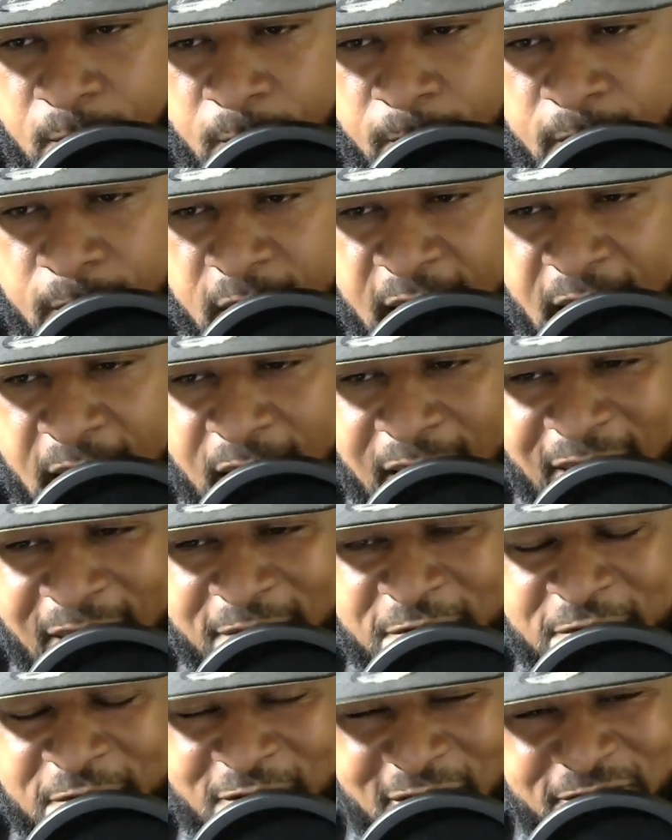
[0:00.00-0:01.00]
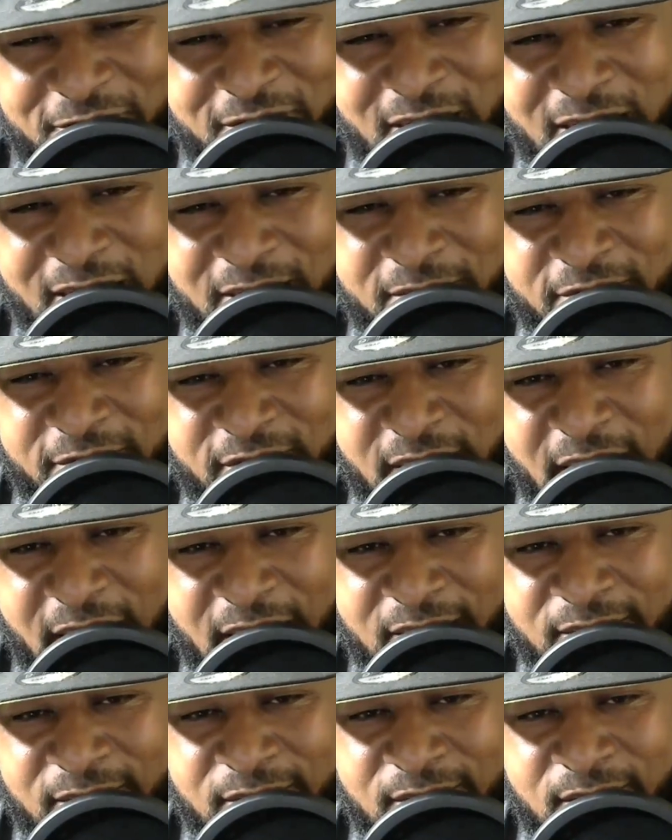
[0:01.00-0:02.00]
The guy like 15
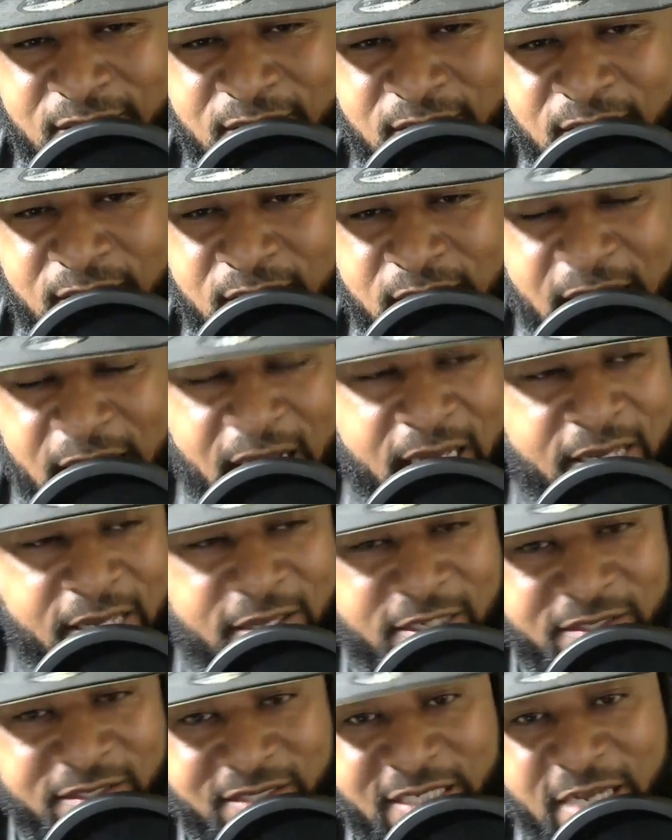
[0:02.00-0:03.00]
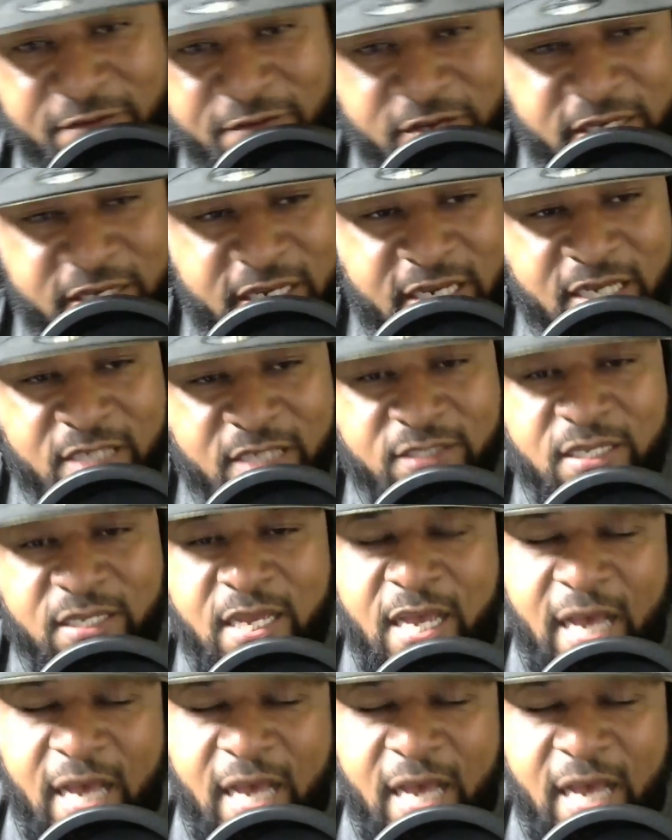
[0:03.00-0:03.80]
sacks not in 7 years.